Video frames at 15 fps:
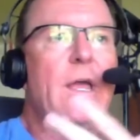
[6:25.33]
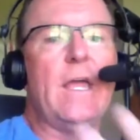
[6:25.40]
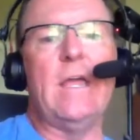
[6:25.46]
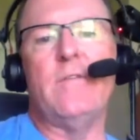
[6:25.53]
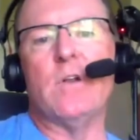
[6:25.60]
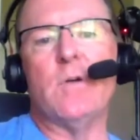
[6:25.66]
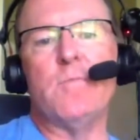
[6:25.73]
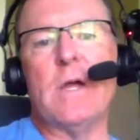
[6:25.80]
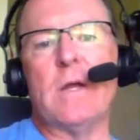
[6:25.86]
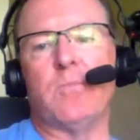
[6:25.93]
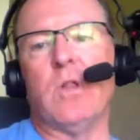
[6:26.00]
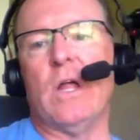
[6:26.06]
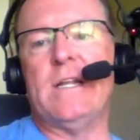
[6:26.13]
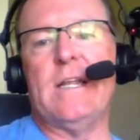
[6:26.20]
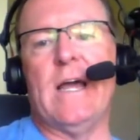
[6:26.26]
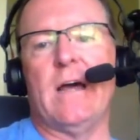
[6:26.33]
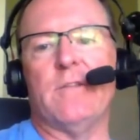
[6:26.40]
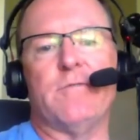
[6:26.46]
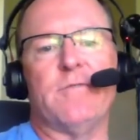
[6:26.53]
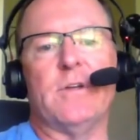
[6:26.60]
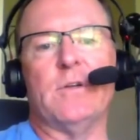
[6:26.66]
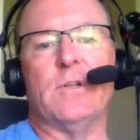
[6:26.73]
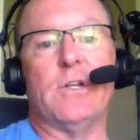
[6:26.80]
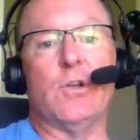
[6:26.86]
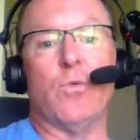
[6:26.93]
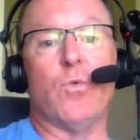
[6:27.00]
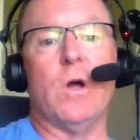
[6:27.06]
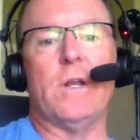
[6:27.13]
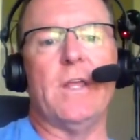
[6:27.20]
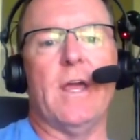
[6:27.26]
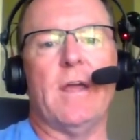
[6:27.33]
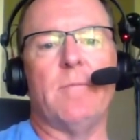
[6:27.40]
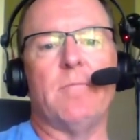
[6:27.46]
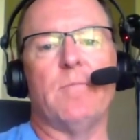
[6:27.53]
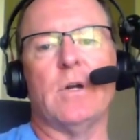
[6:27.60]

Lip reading: even a big play down the field in the run game.